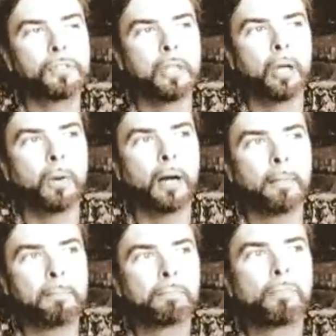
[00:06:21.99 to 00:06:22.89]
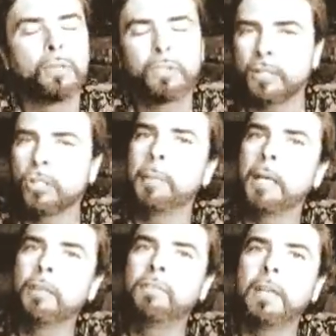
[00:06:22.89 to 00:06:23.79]
So I think it's going to be
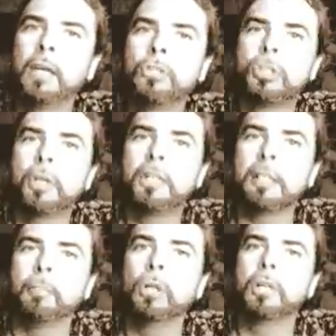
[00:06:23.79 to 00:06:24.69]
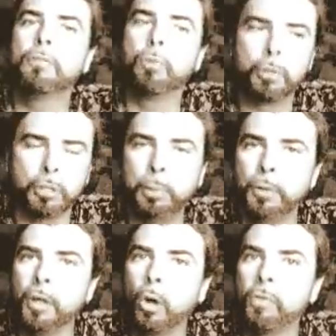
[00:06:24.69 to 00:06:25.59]
a good video series. I'm looking forward to
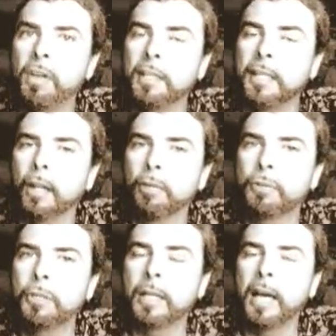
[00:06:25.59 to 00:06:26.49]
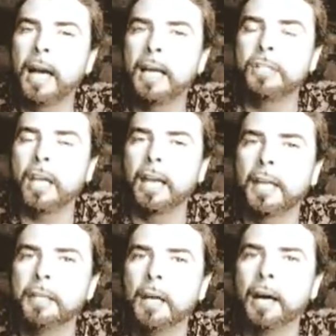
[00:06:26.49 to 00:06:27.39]
putting the whole thing together for you guys,
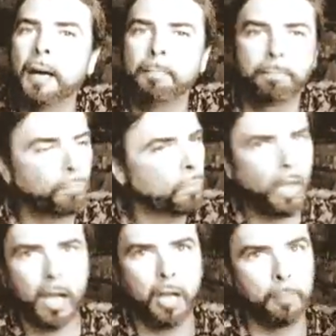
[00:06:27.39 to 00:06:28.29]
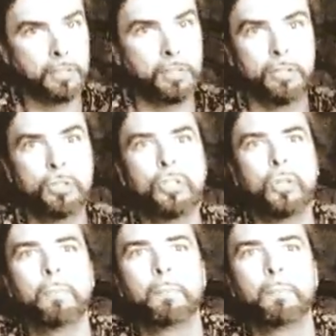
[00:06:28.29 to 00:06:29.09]
and I'll be seeing you soon.